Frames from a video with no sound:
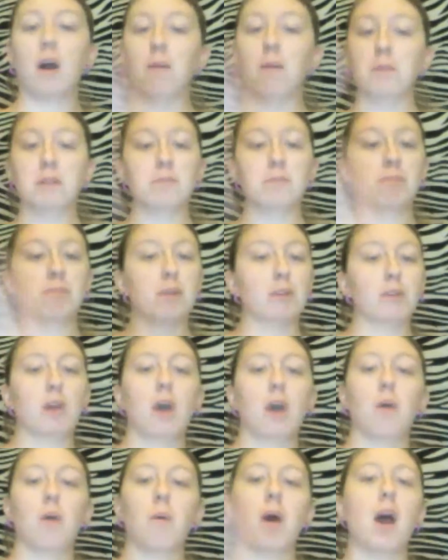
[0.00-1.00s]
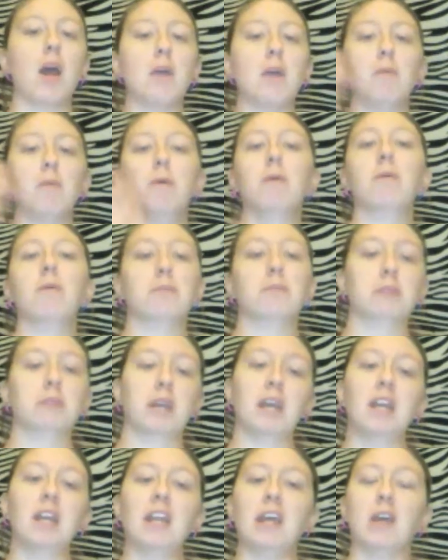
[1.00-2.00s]
comment below. I will
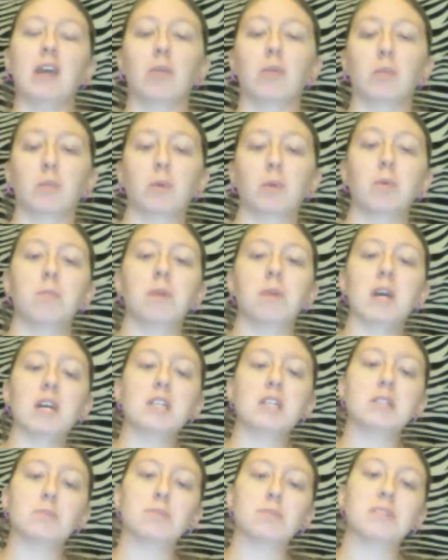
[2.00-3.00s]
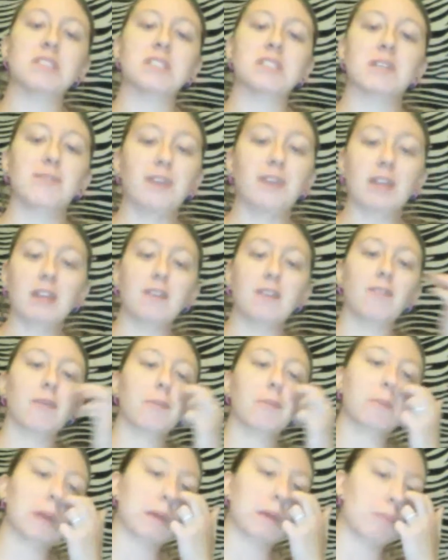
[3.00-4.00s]
create a group specifically
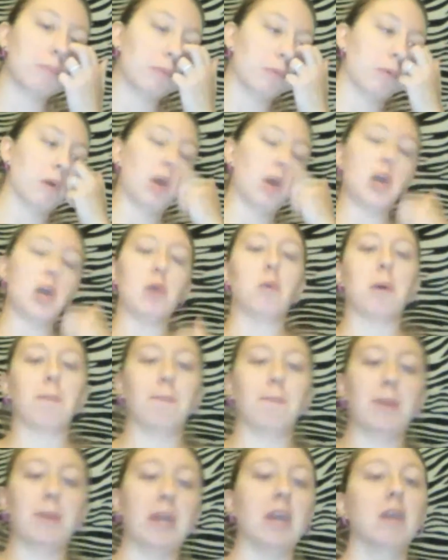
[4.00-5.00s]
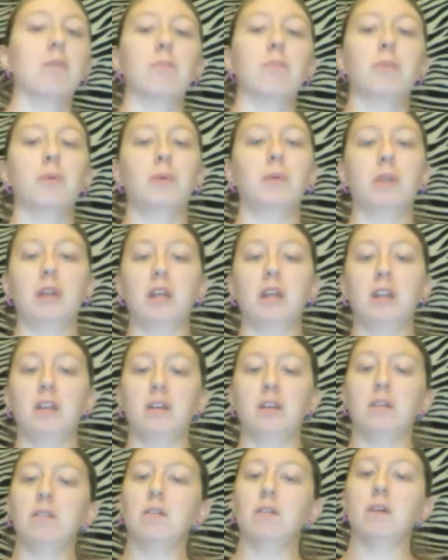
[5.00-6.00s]
for people who are being
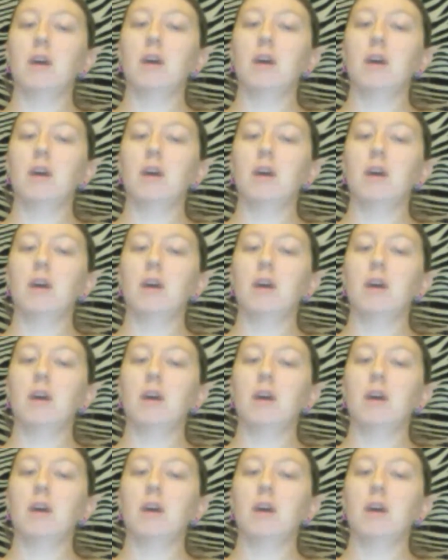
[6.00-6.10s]
bullied.